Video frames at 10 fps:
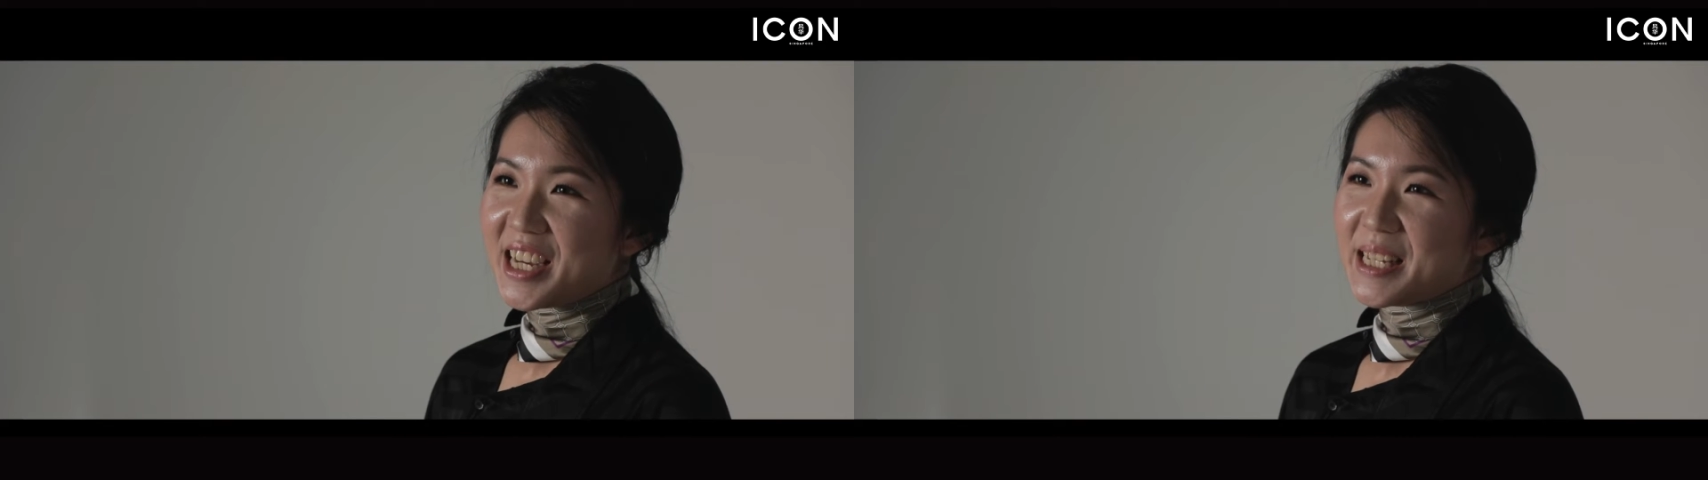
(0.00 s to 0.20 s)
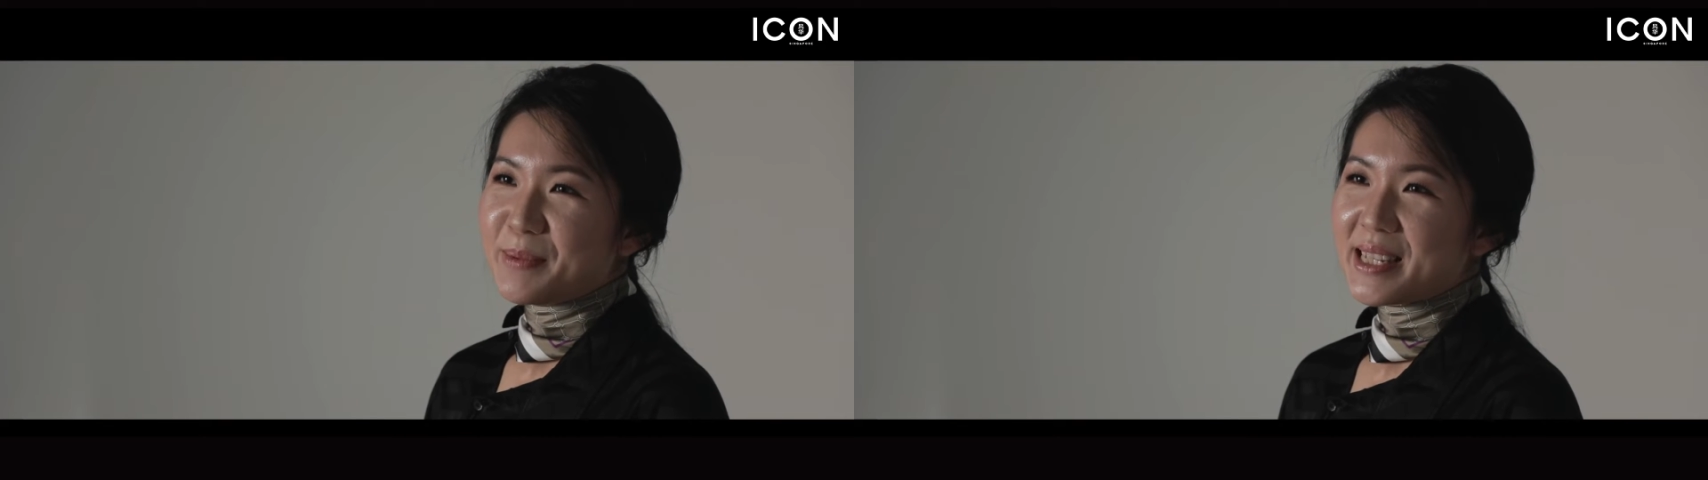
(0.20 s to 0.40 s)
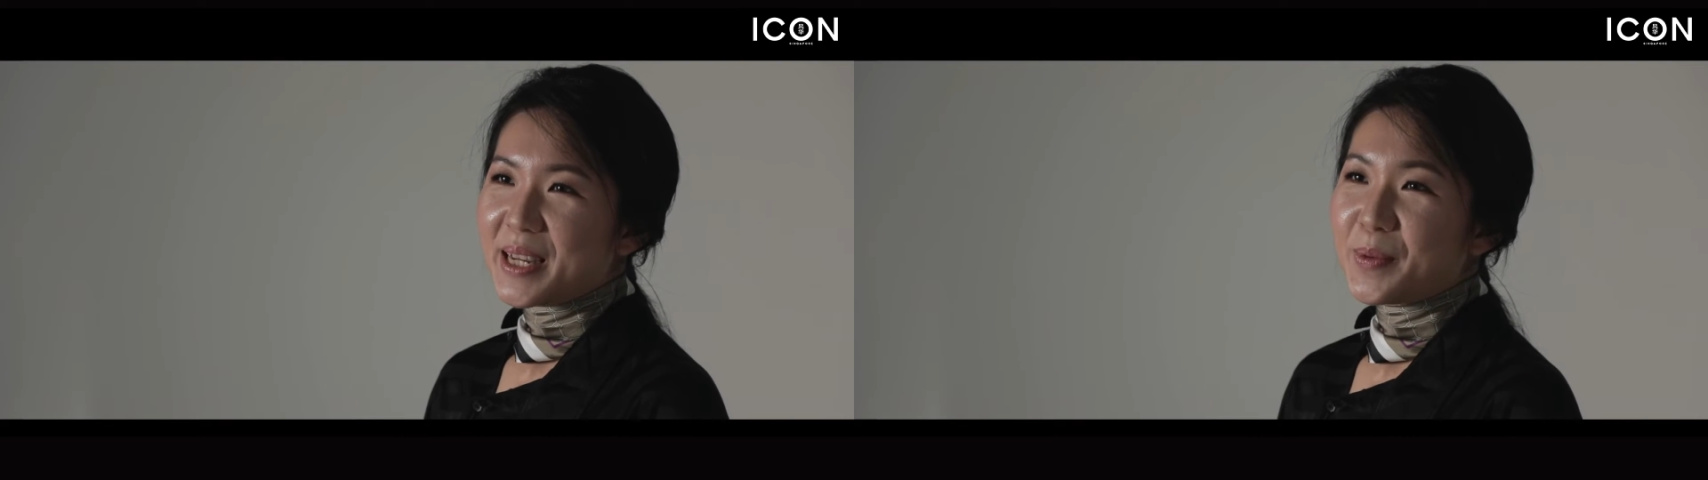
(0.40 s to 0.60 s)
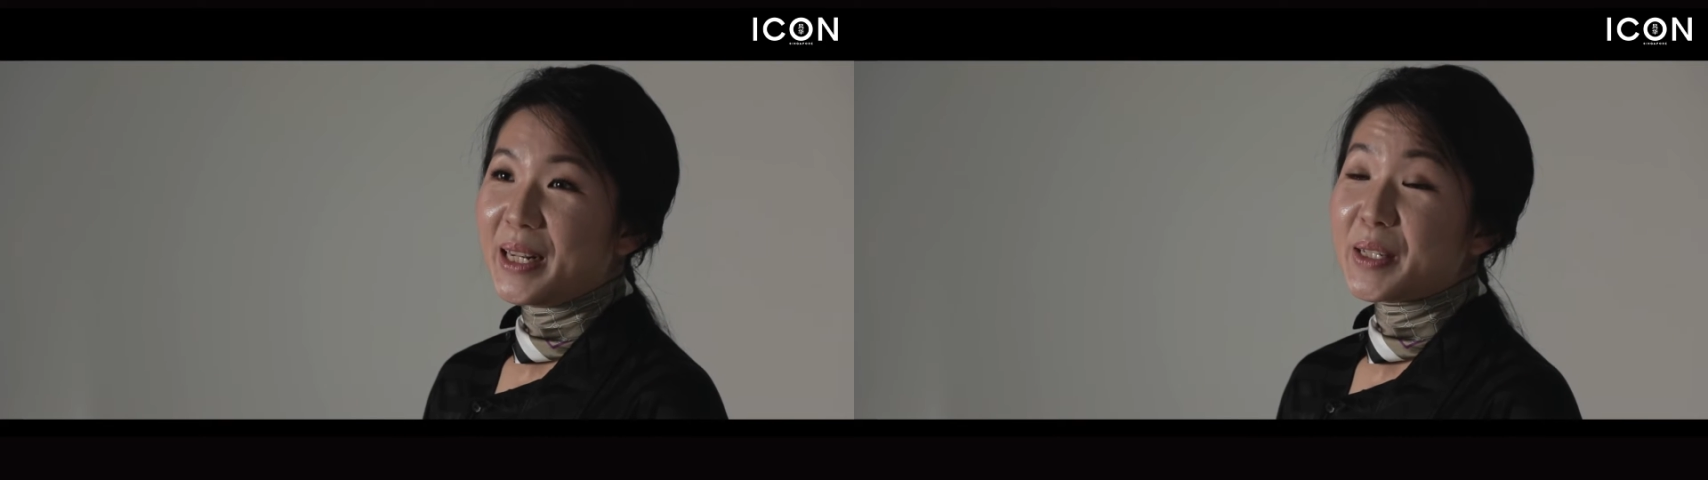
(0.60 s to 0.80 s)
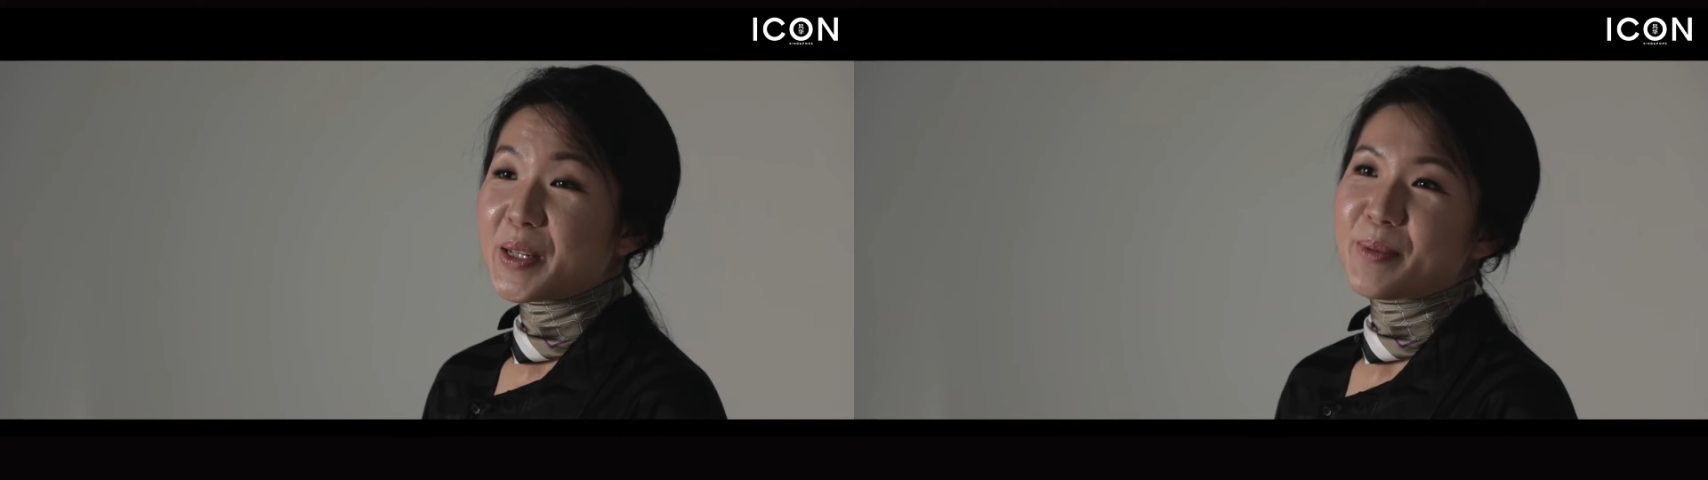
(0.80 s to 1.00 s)
customers are
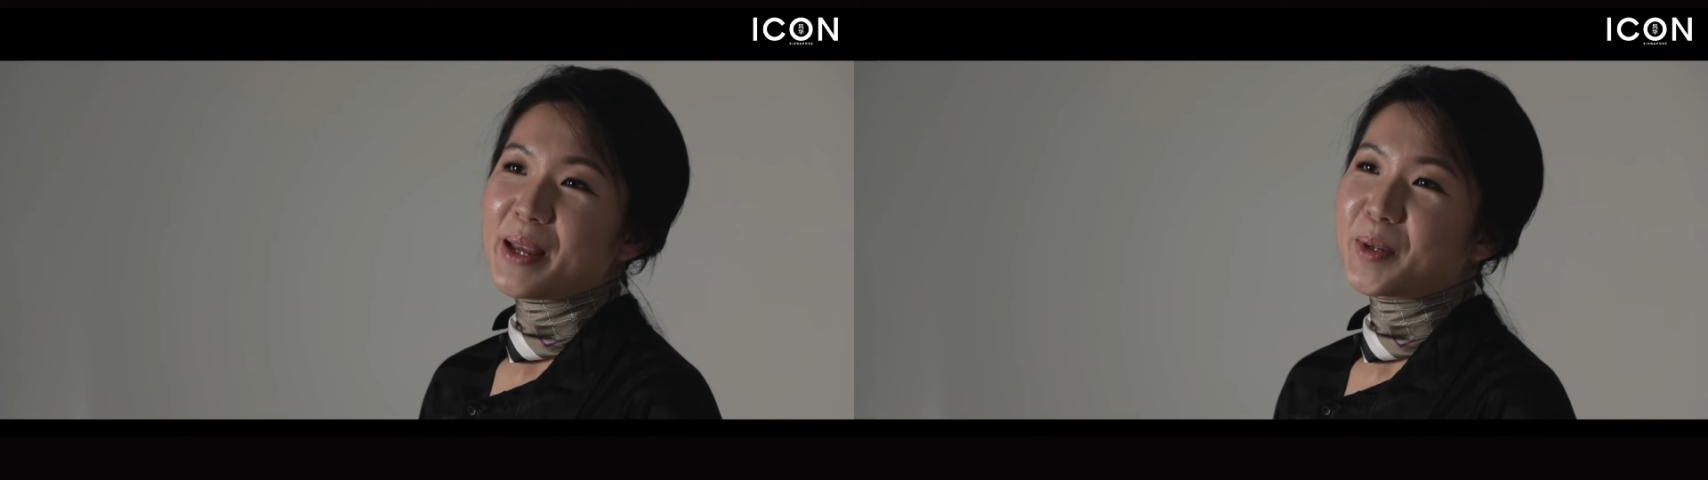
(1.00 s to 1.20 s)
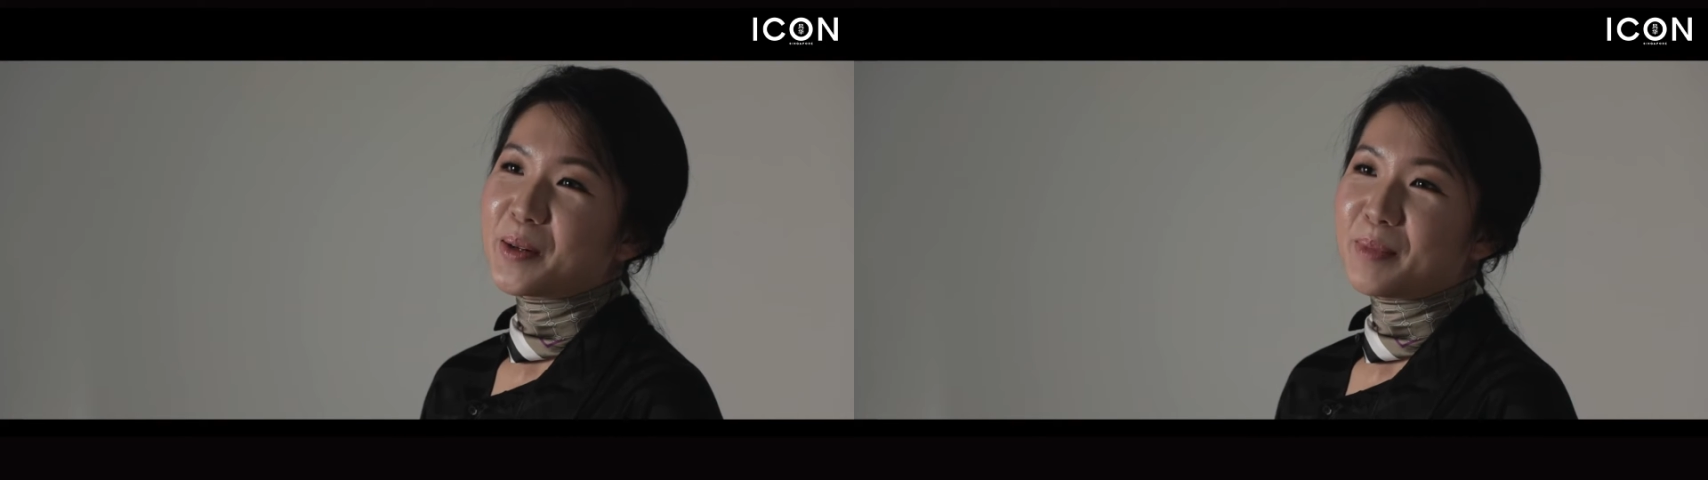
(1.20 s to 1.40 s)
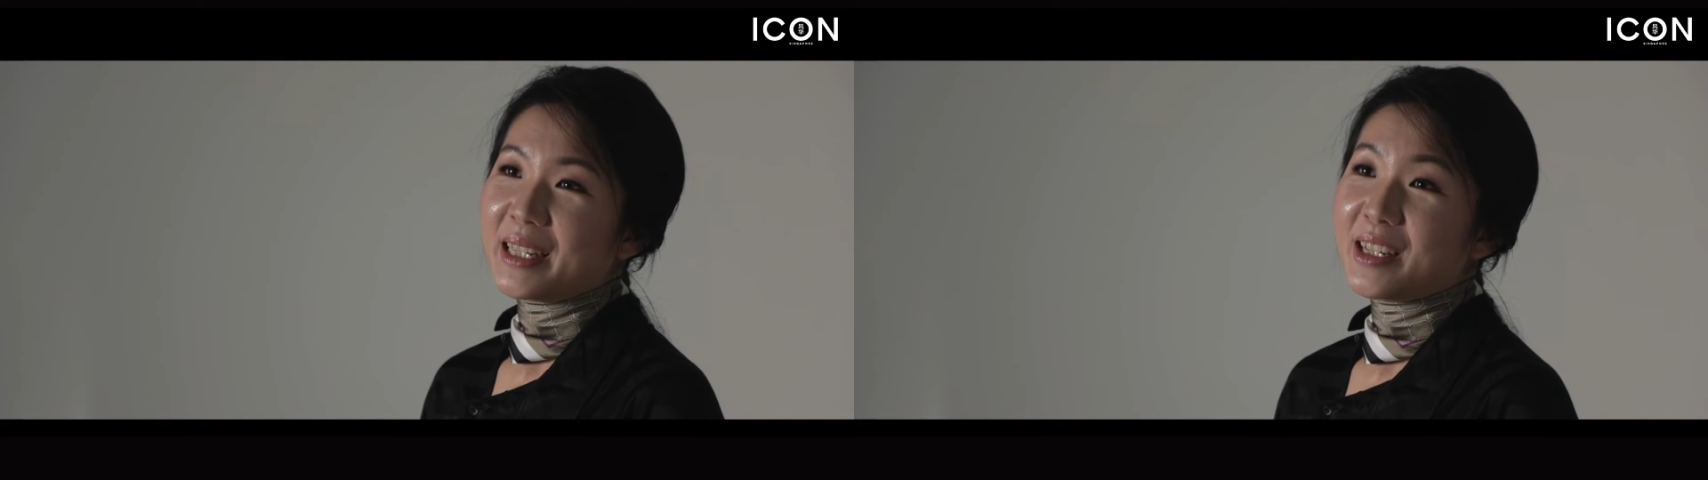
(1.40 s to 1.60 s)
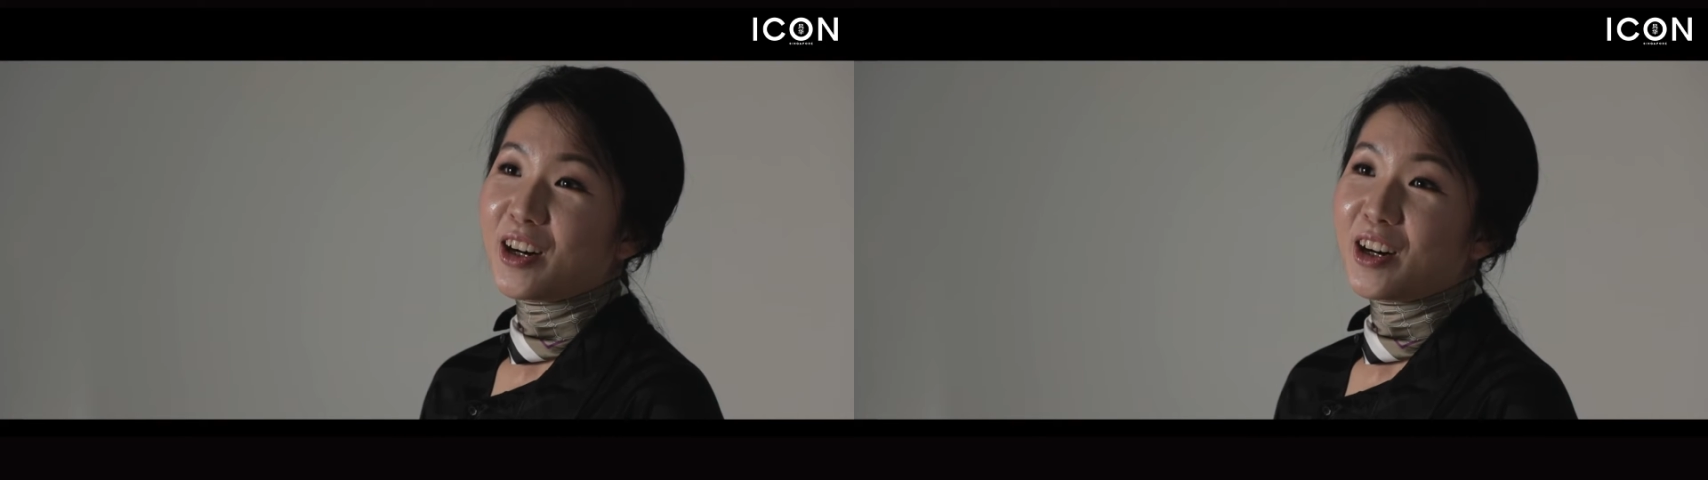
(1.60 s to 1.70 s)
willing to spend more money